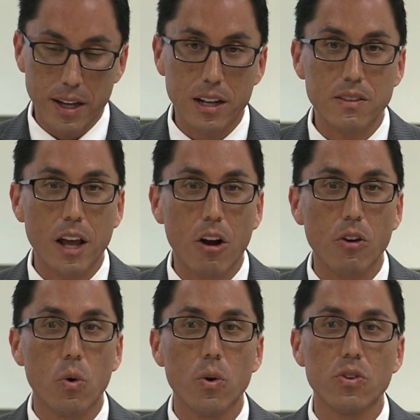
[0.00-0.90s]
They
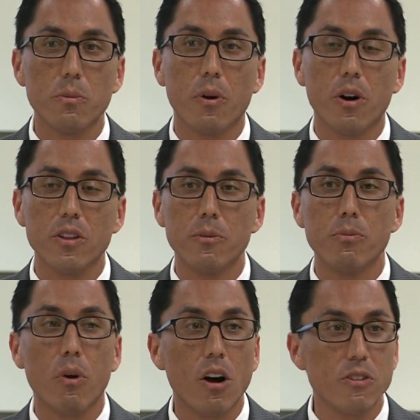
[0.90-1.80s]
are, of course, a part of the
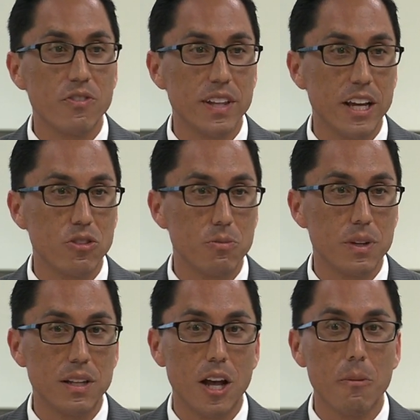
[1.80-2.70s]
broader
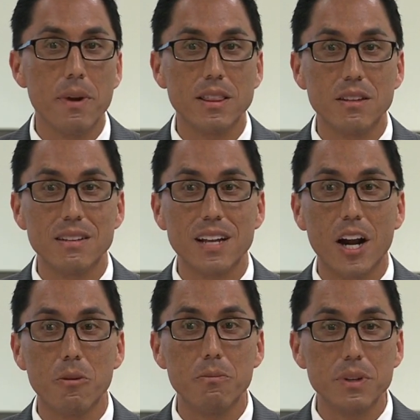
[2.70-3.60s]
philanthropy that helped make this
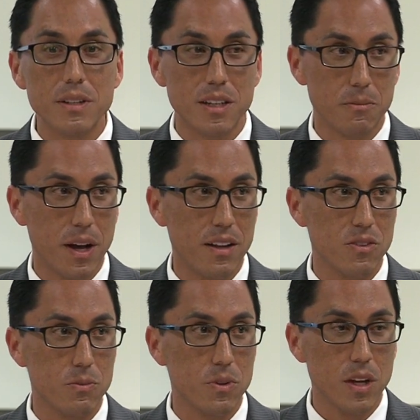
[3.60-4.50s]
entire building
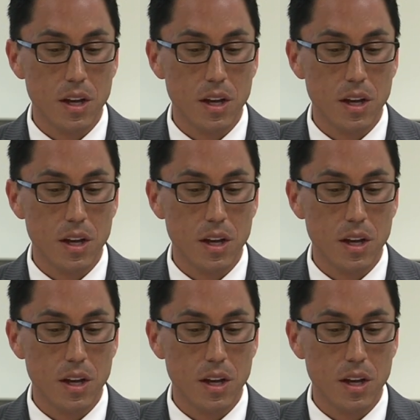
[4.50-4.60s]
possible.